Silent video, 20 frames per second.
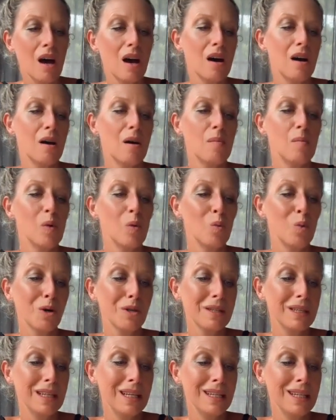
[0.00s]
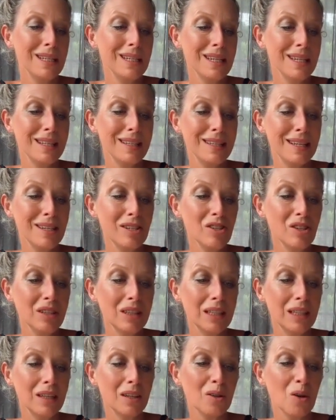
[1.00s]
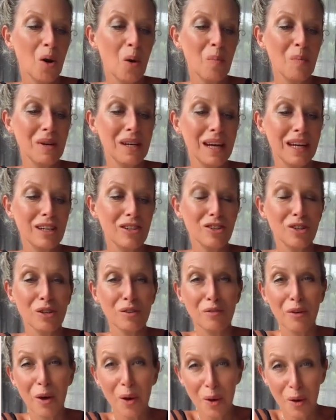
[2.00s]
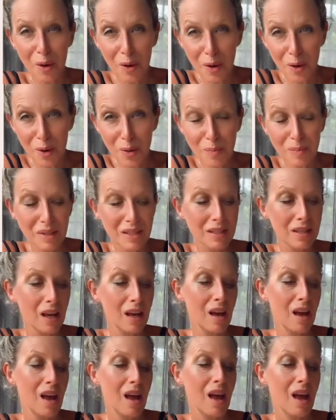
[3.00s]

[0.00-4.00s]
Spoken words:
What's in it? Essentially a combination of herbs